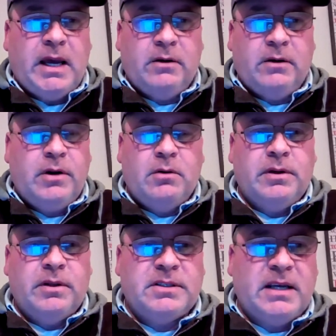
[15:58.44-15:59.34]
Yeah, I don't
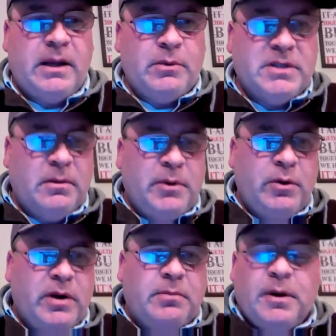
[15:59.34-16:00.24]
know. It said I was
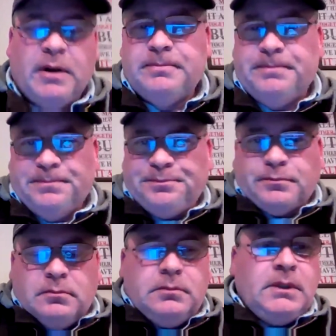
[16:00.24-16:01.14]
unmuted, but
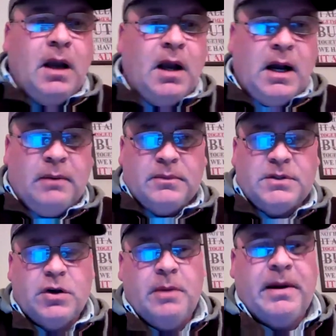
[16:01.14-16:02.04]

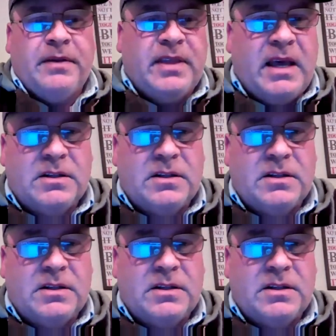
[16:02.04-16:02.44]
sorry about